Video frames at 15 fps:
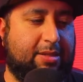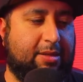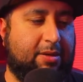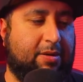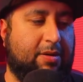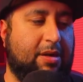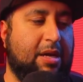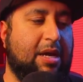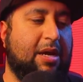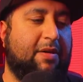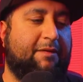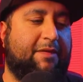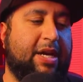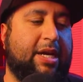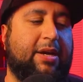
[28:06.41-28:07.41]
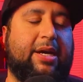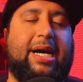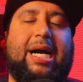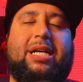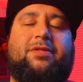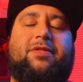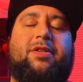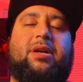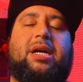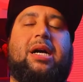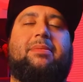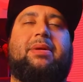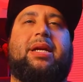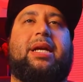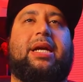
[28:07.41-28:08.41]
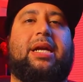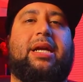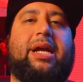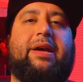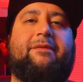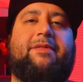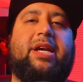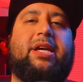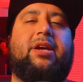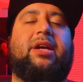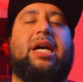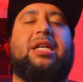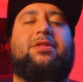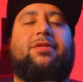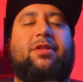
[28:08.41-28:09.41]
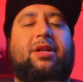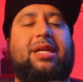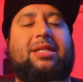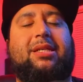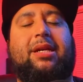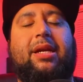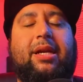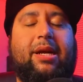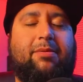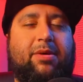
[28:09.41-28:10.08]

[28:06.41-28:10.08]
So thank you guys for coming in and thank you guys for listening.